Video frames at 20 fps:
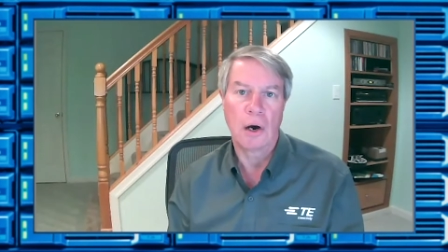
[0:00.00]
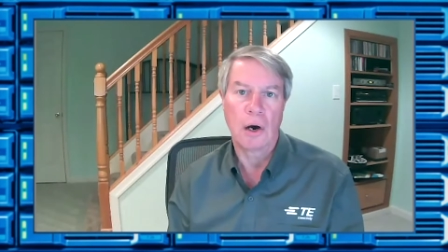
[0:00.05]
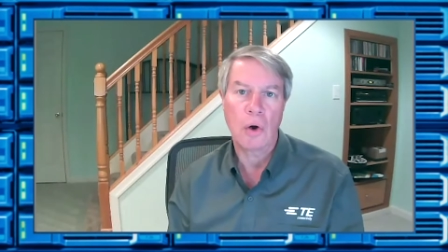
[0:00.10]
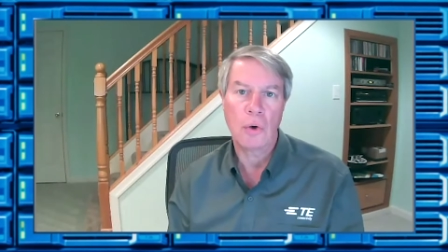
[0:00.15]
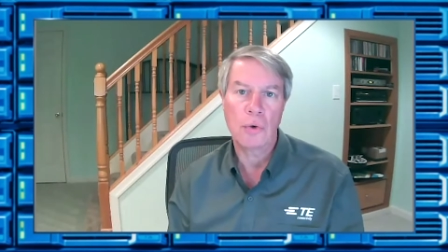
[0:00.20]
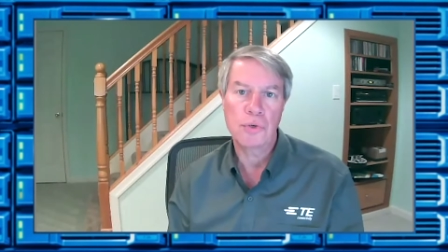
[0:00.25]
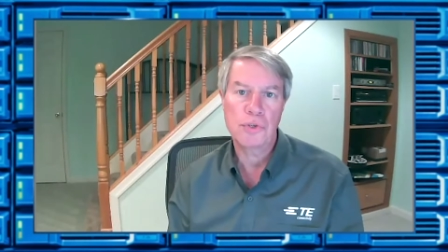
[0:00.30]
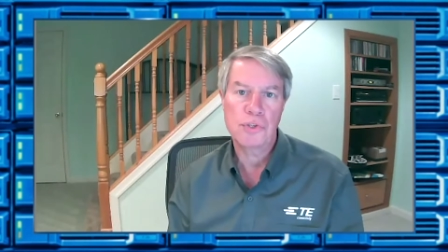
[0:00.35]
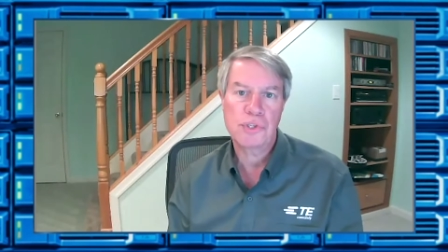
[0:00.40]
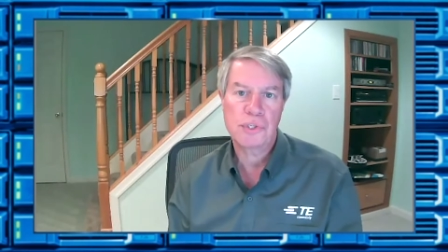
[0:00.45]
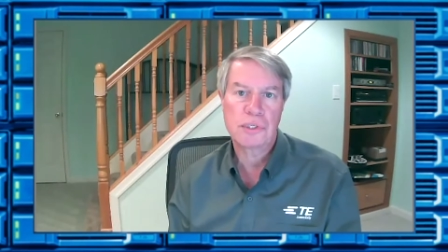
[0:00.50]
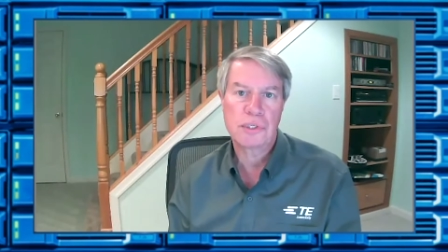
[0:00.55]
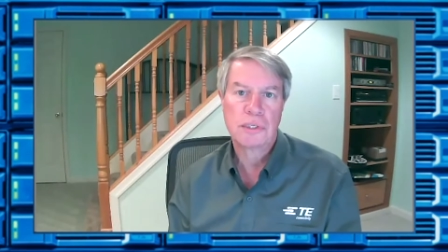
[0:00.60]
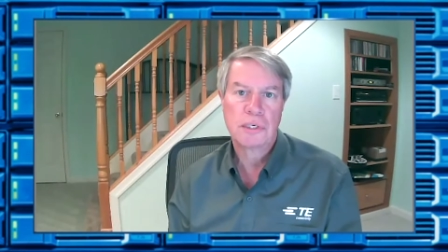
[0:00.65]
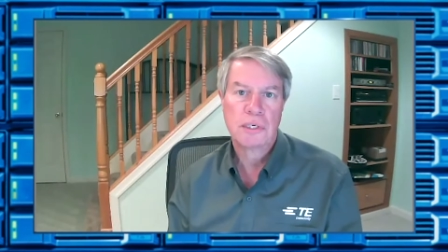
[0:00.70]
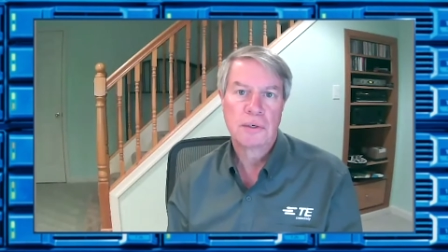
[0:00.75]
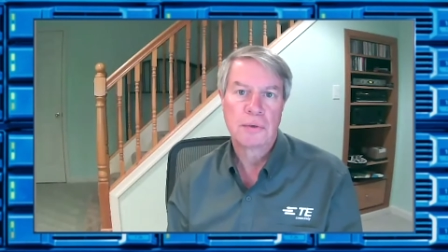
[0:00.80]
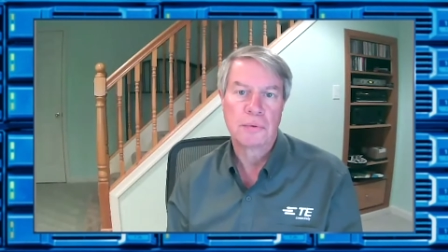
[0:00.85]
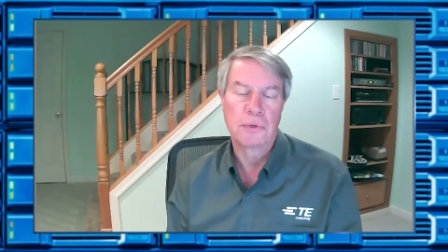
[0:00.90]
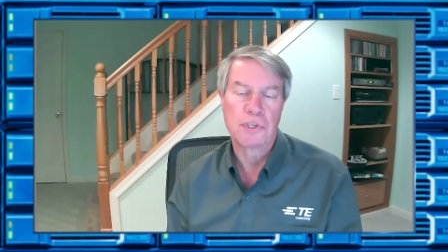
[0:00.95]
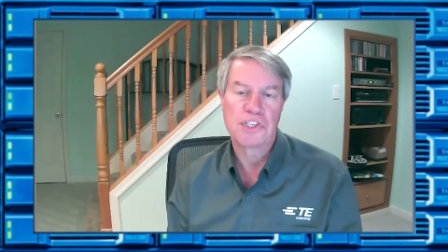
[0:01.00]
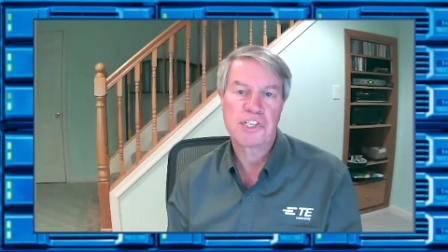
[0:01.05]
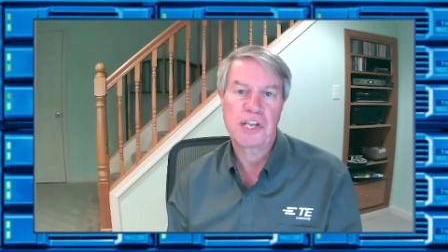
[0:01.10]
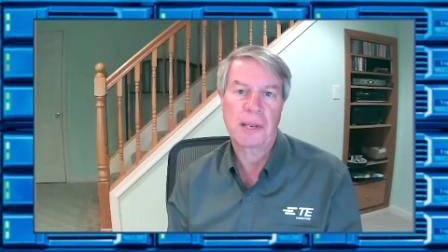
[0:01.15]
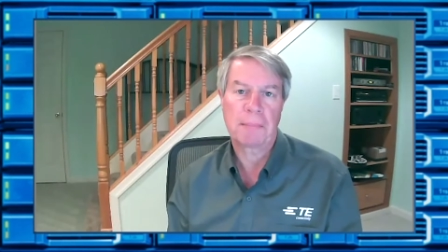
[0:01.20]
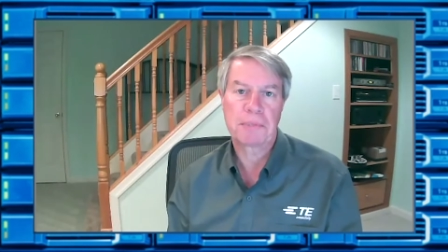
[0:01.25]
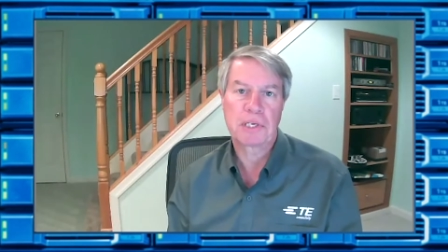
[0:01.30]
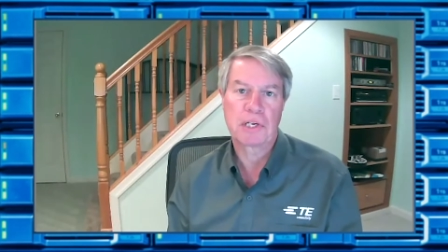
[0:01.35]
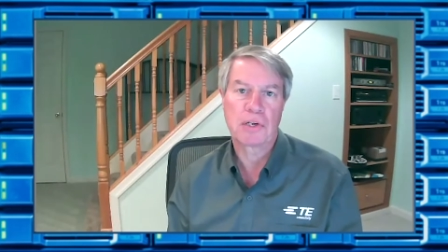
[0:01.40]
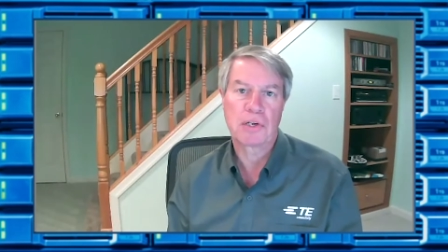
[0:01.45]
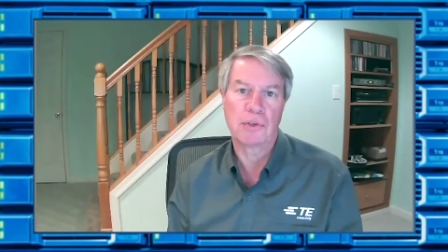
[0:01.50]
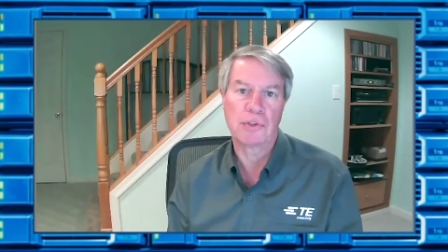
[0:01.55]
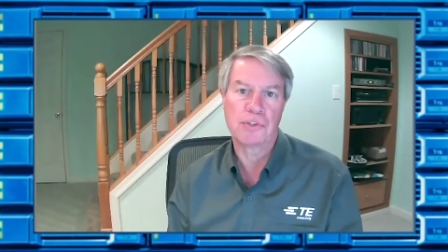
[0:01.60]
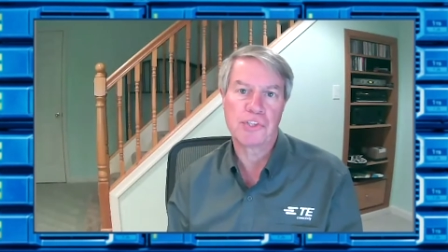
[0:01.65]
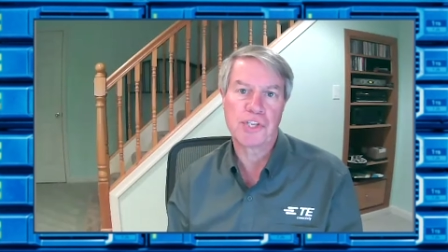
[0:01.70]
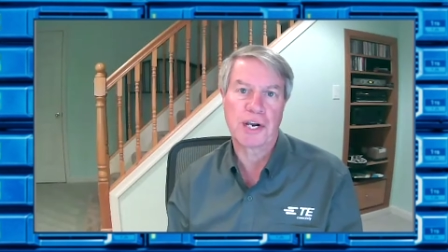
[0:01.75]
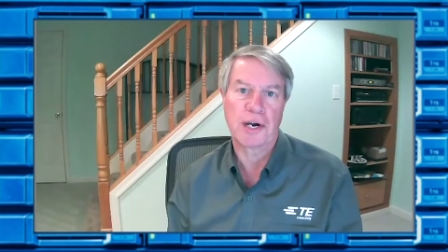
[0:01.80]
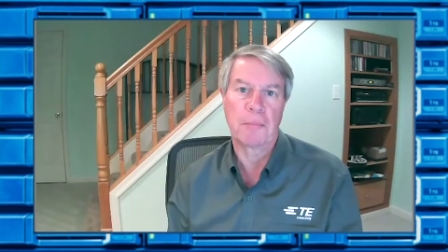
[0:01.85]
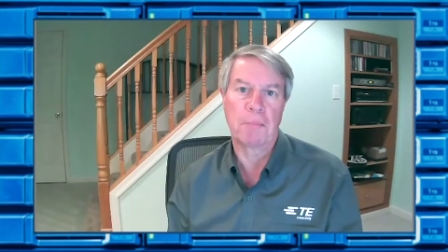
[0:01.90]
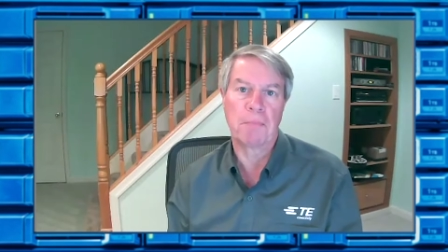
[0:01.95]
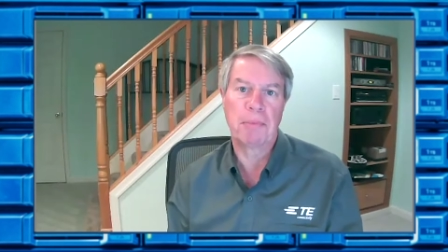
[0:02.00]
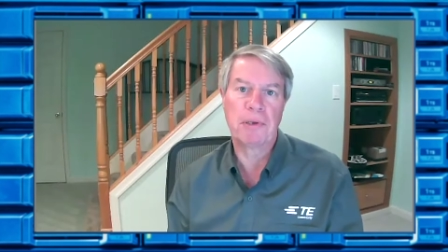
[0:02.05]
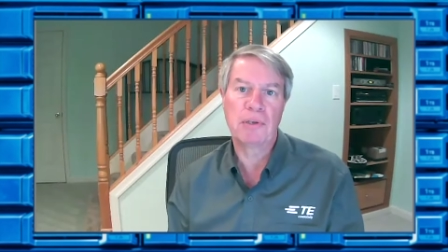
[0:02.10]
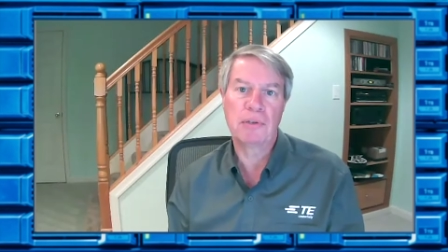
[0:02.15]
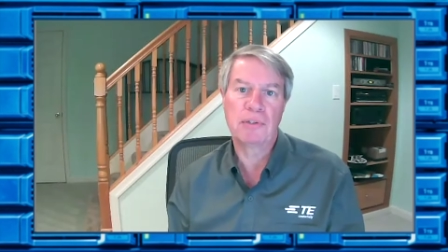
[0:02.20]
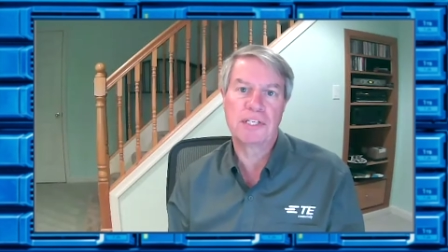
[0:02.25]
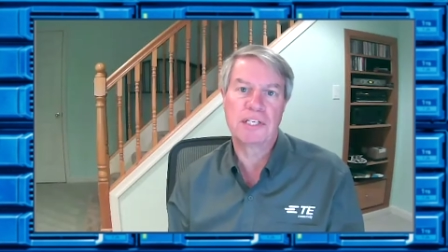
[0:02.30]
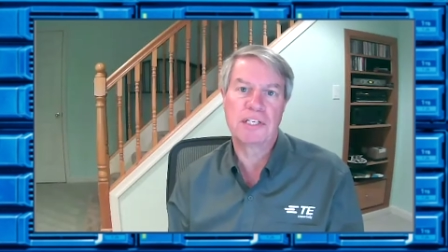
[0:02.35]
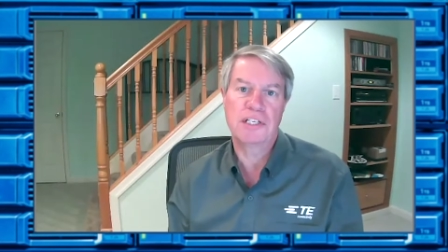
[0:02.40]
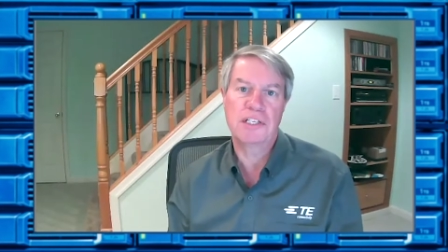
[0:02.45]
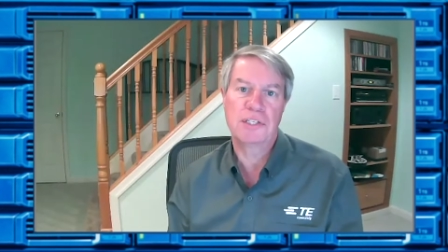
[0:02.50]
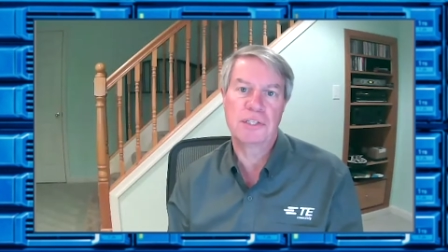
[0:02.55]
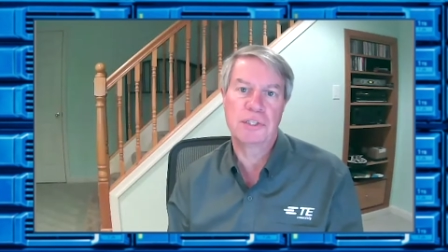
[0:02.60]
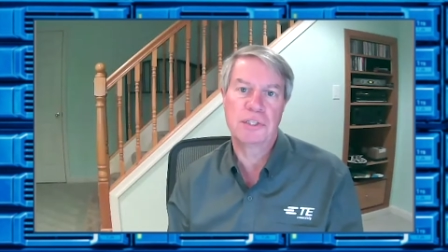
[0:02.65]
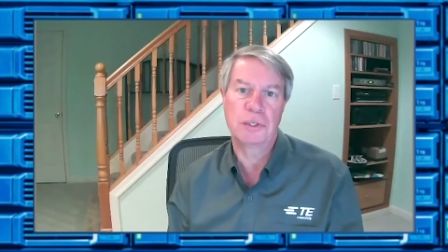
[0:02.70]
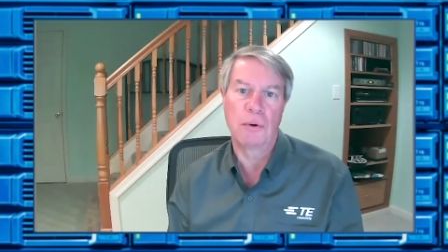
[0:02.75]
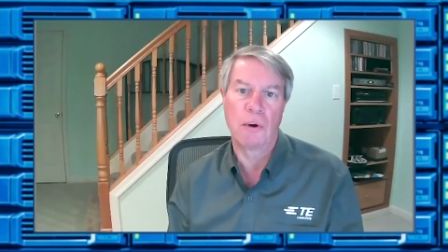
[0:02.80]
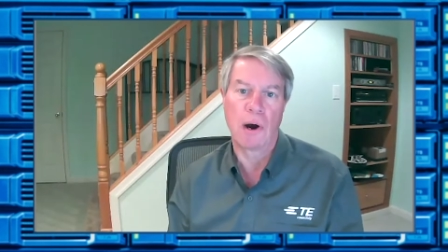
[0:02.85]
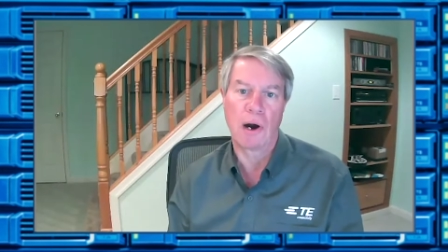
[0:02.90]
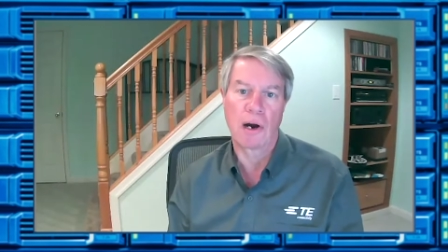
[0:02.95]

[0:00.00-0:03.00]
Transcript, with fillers: host receptacles that are built into